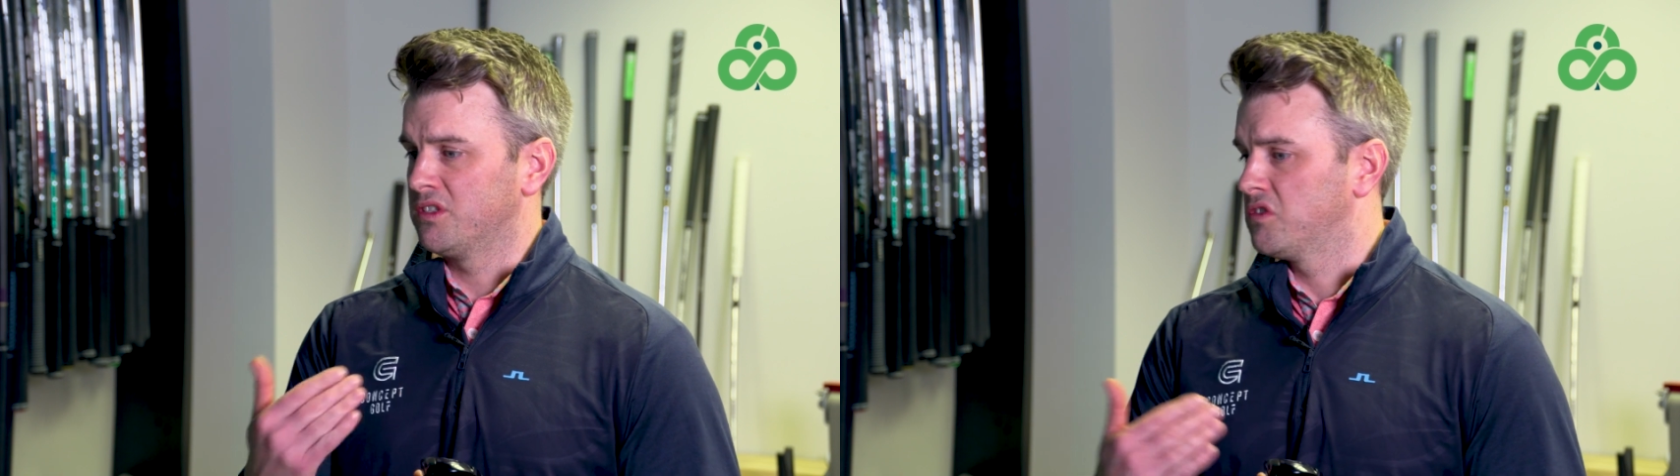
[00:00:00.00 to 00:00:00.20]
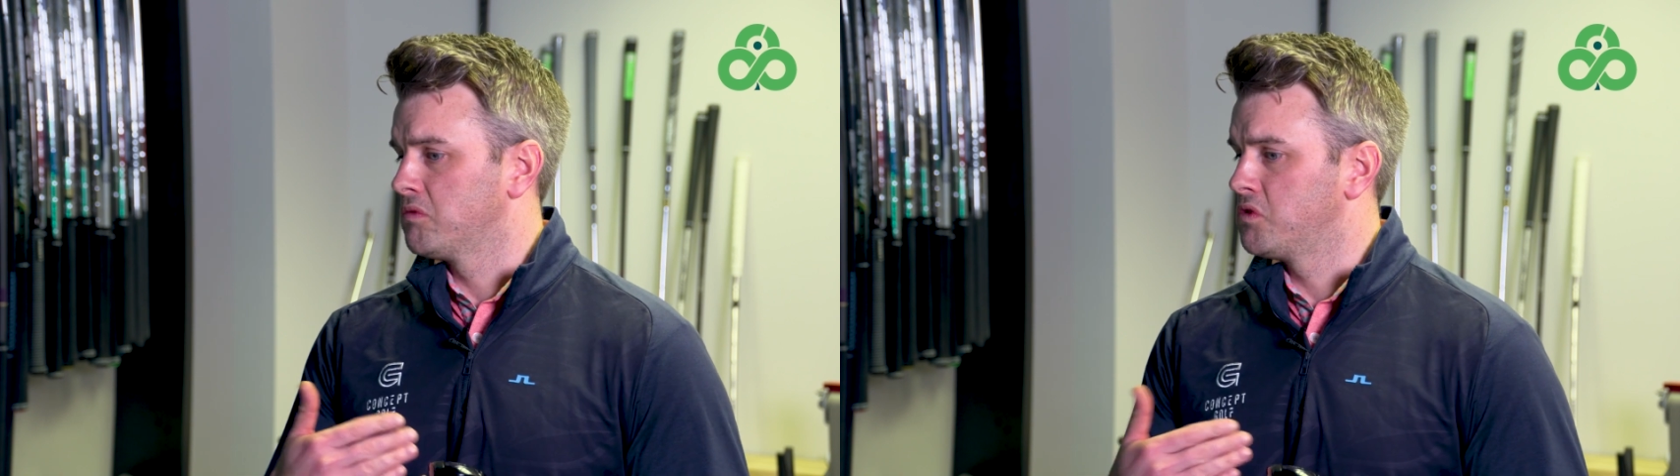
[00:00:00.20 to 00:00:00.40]

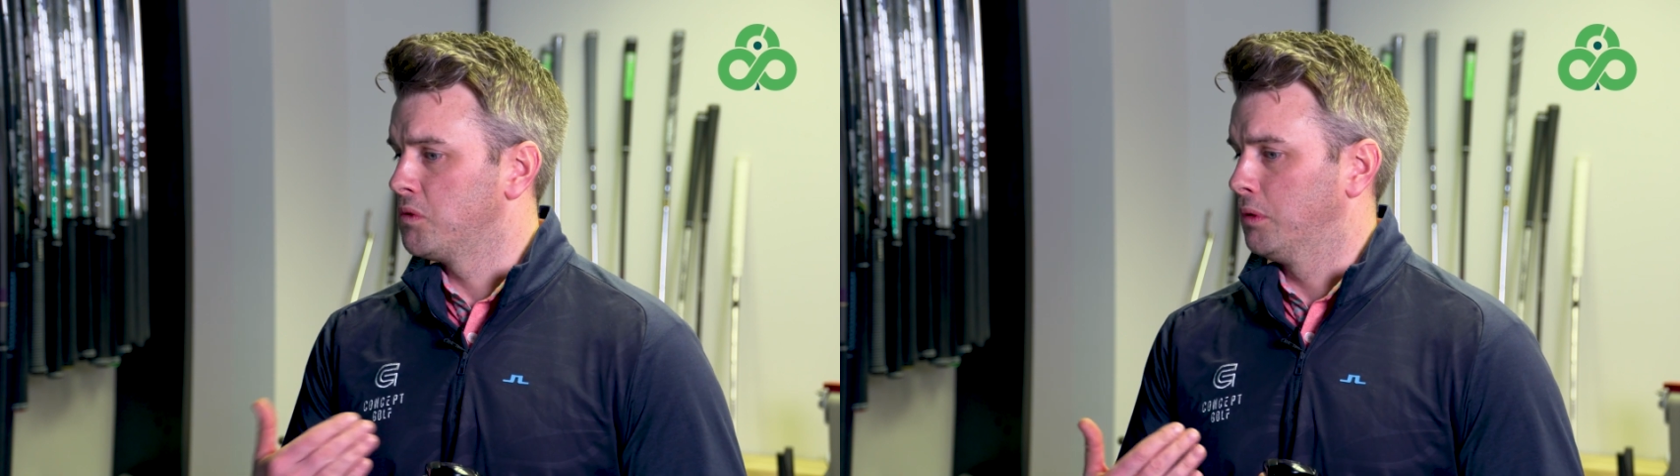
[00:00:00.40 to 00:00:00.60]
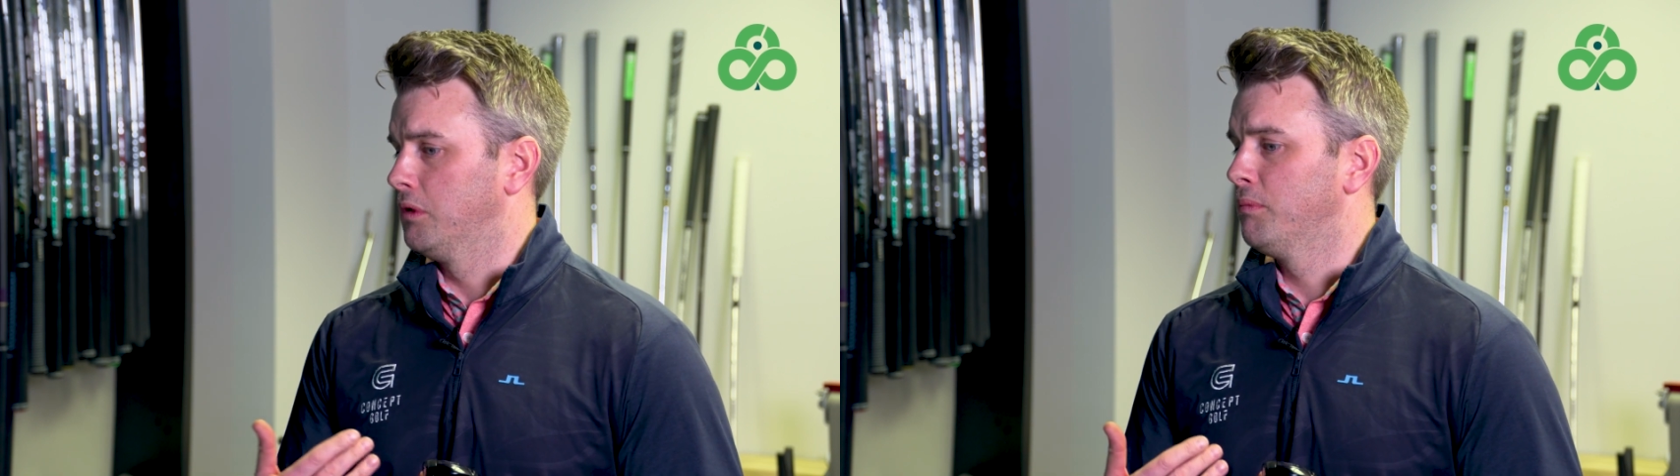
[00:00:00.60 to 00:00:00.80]
systems
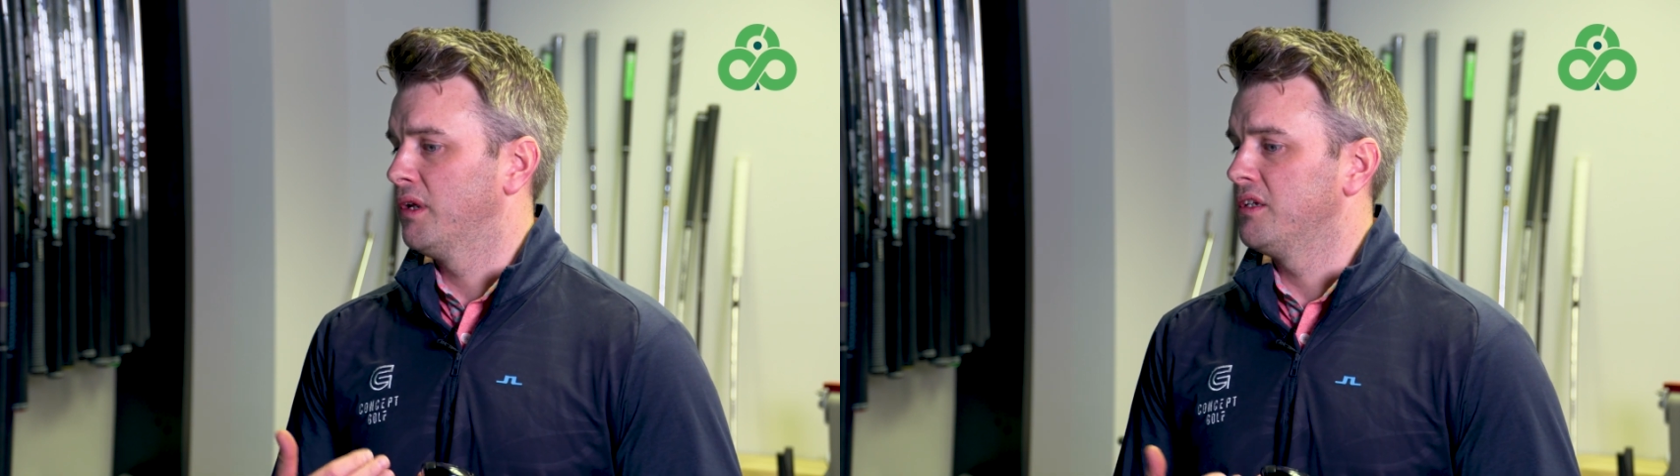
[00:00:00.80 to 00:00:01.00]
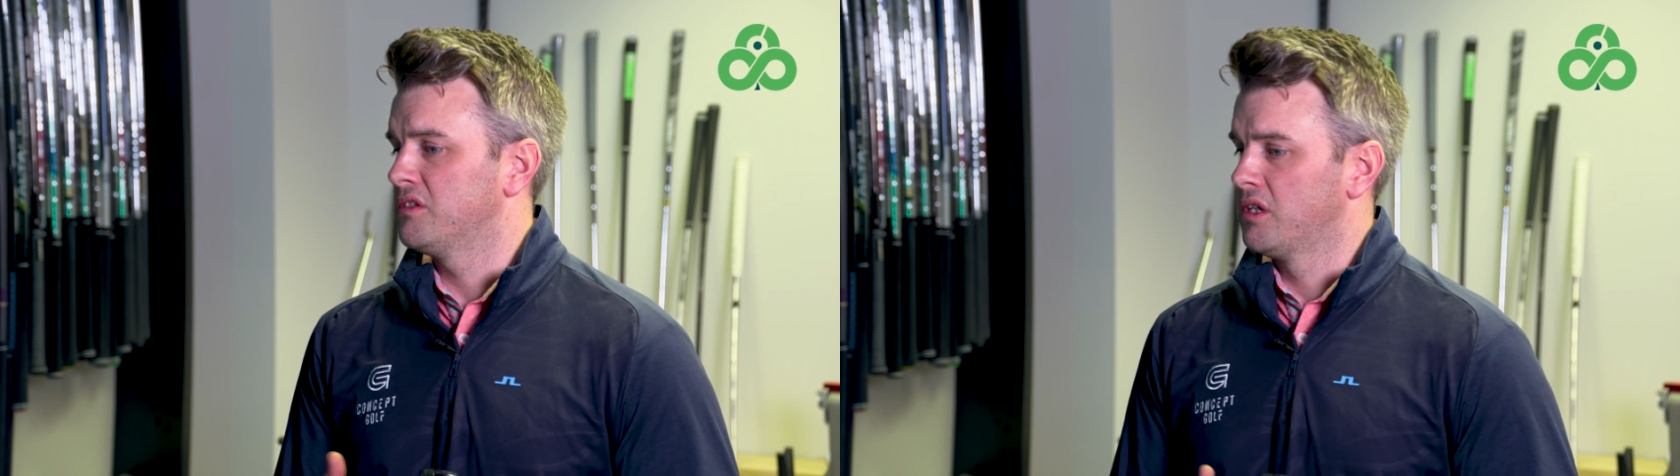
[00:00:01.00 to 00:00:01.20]
you put in
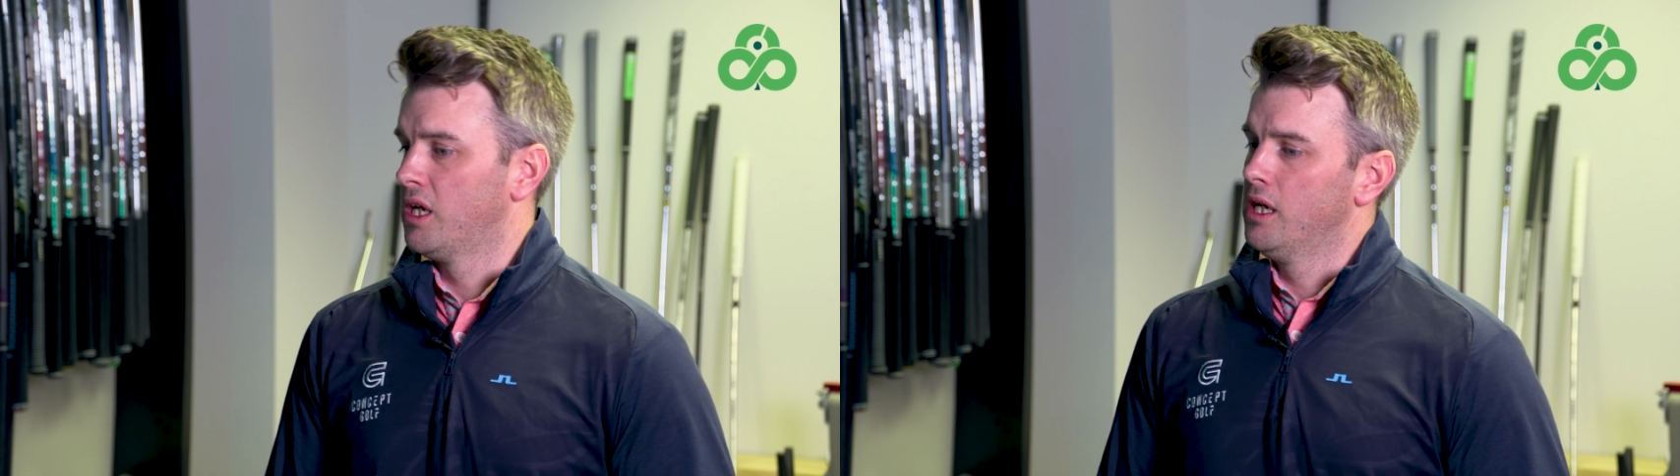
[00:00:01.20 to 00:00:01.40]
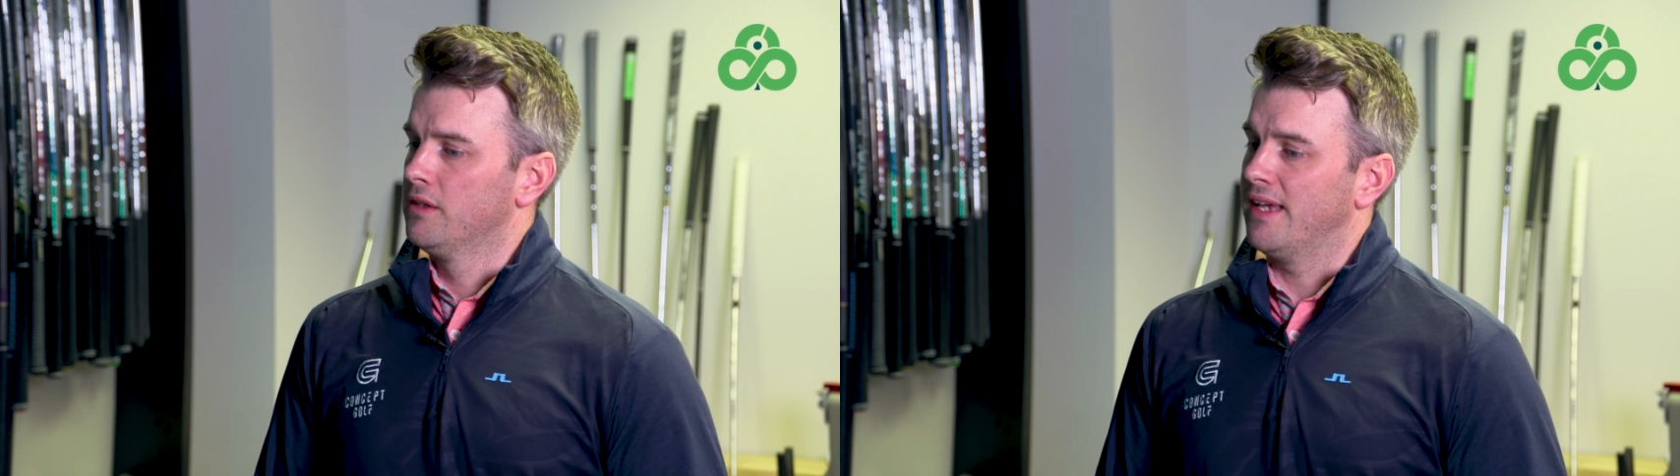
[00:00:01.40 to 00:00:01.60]
place
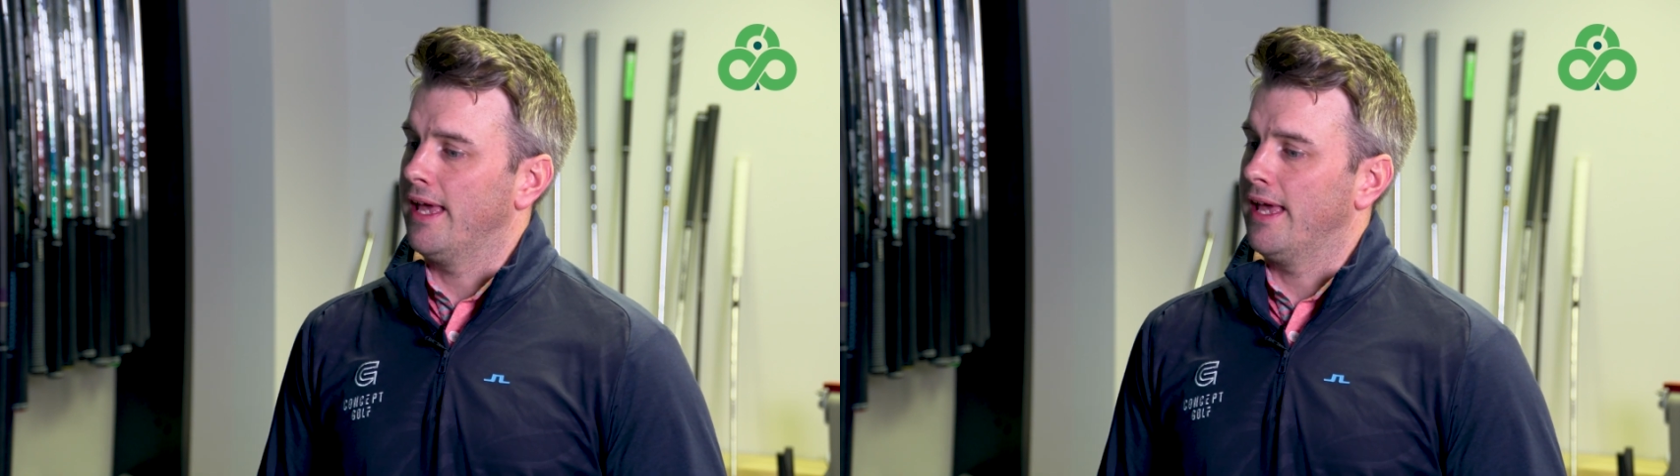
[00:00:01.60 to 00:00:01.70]
to